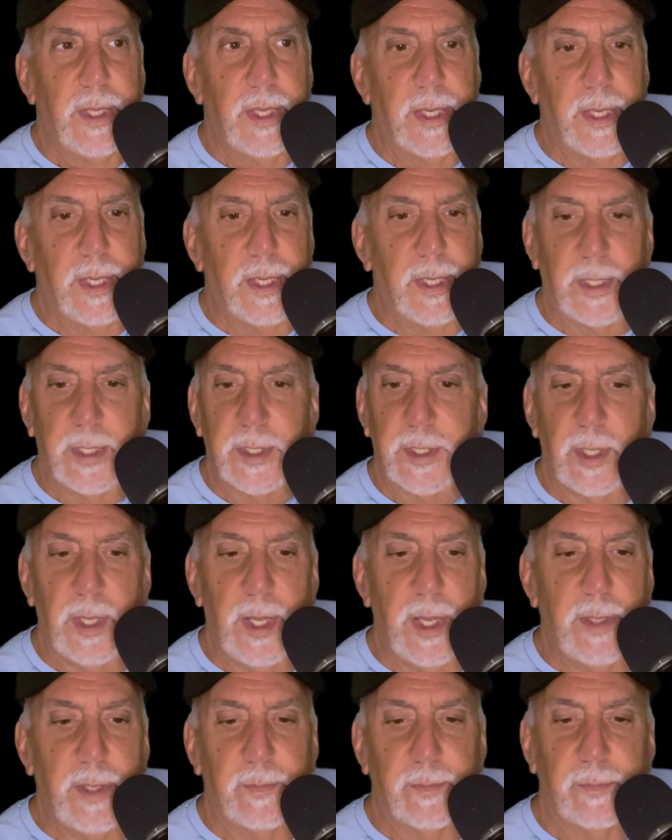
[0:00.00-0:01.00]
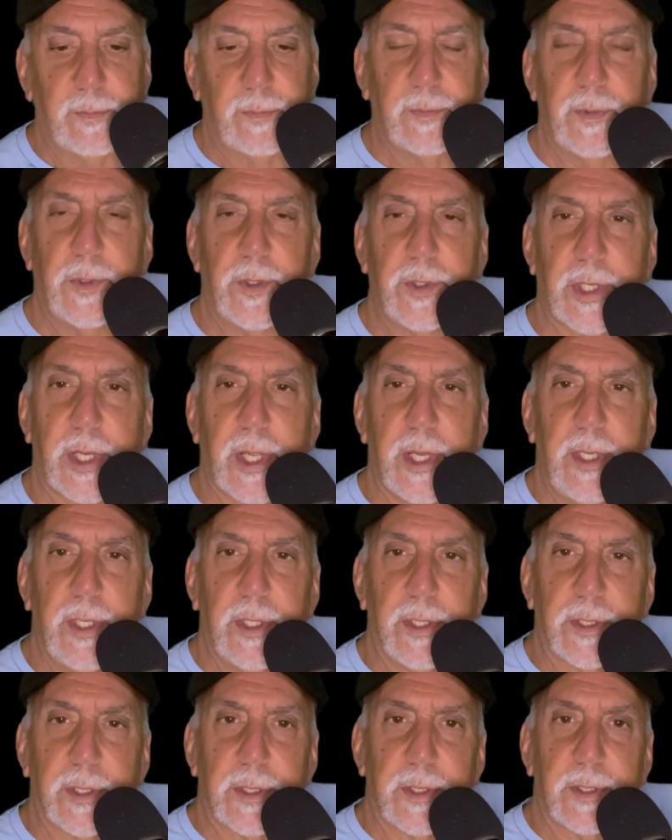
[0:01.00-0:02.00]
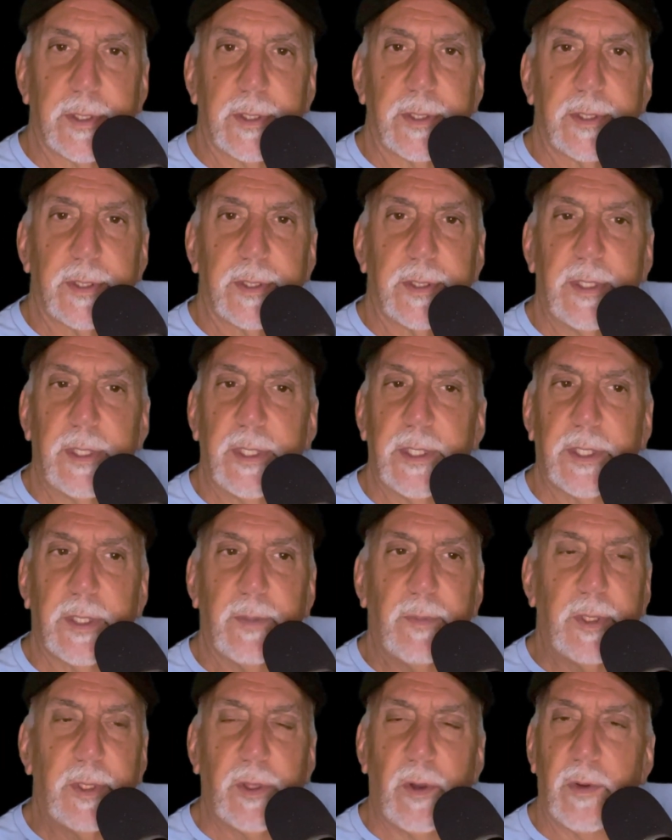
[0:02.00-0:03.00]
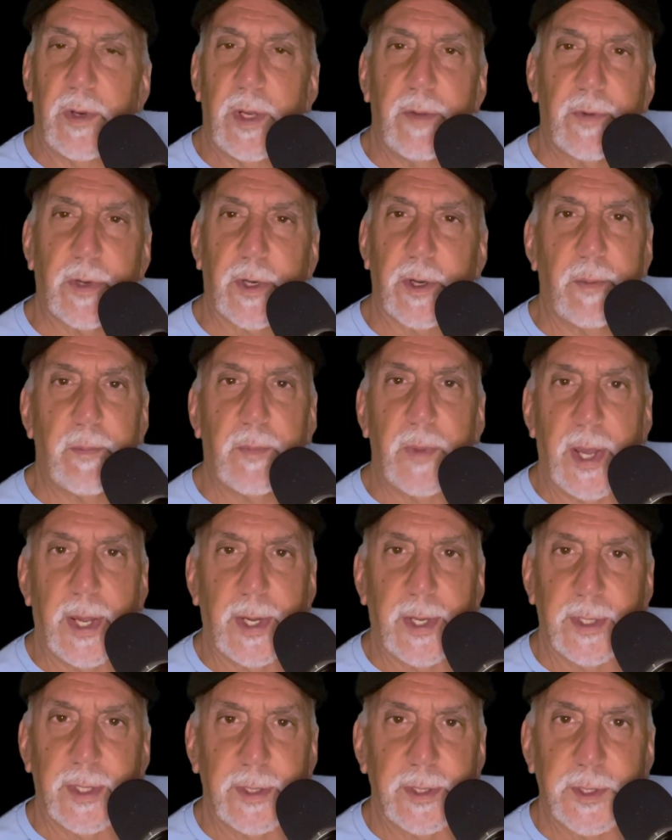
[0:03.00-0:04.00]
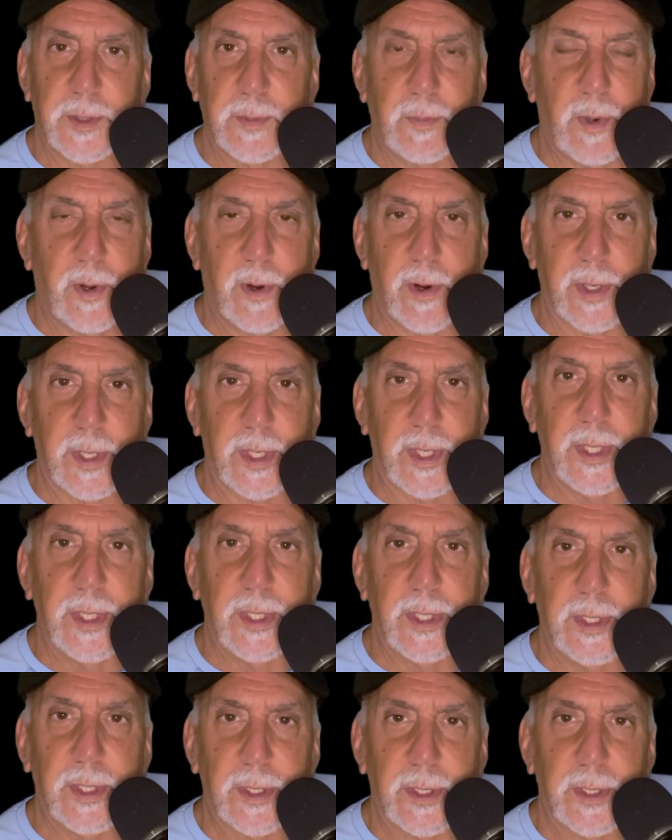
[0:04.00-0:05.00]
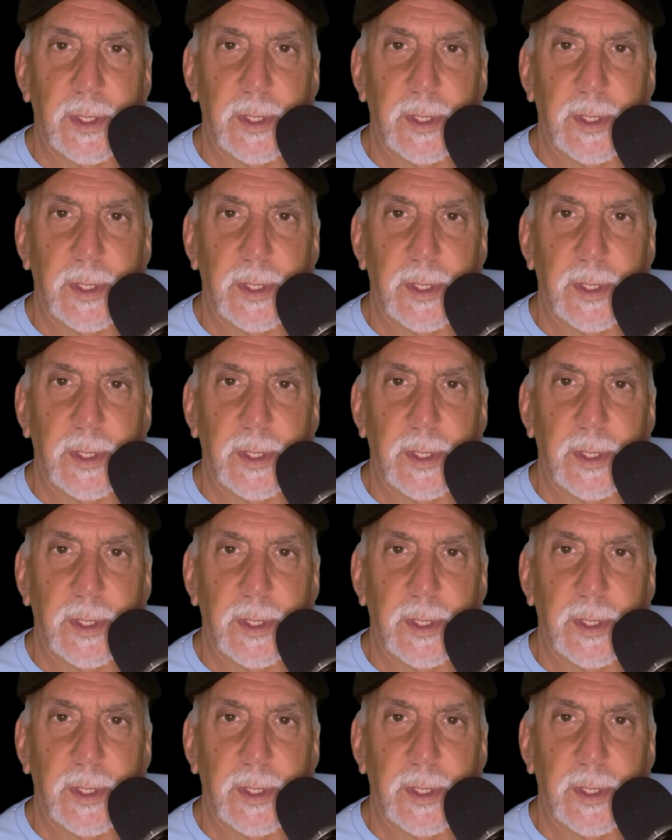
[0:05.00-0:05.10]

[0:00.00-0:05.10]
And I said, hey, here's your keys. And I said, but don't ever come back in this bar again.